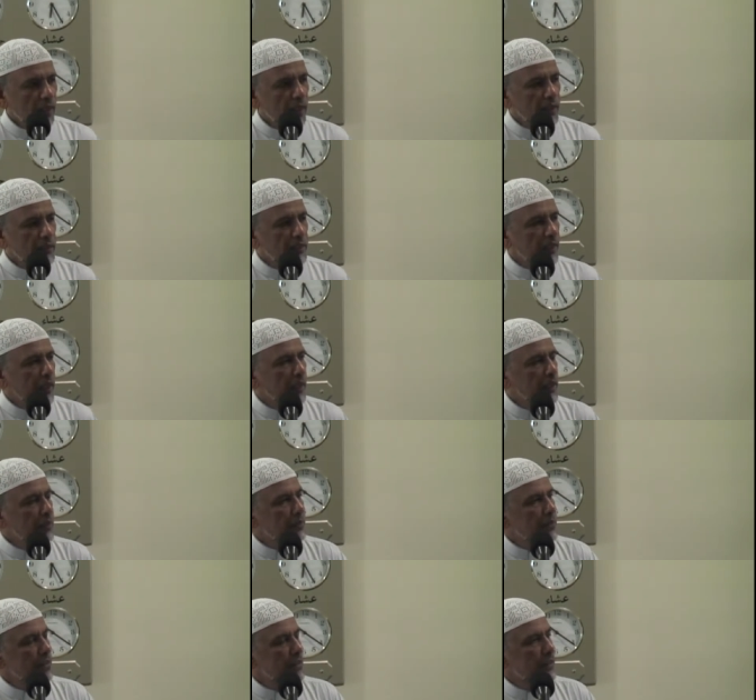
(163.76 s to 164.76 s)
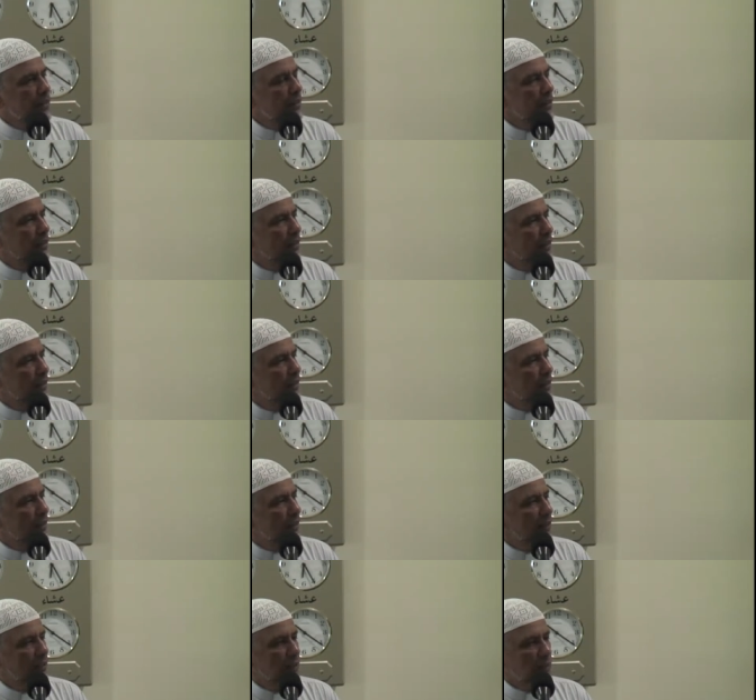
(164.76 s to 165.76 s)
at times
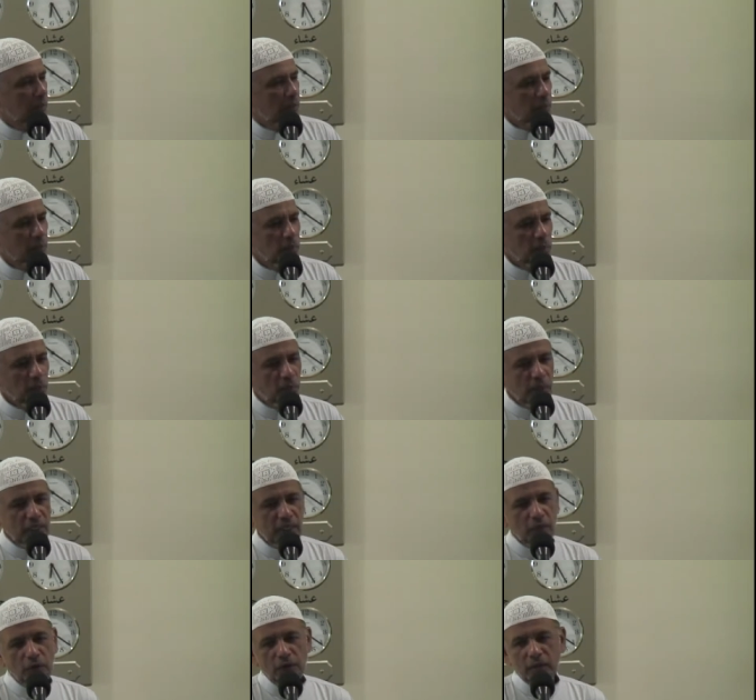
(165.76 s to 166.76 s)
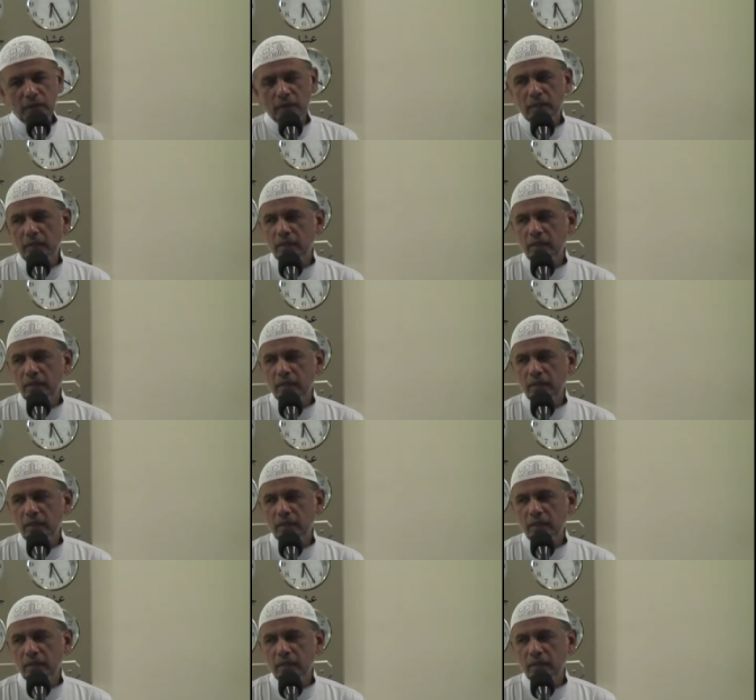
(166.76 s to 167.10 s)
we look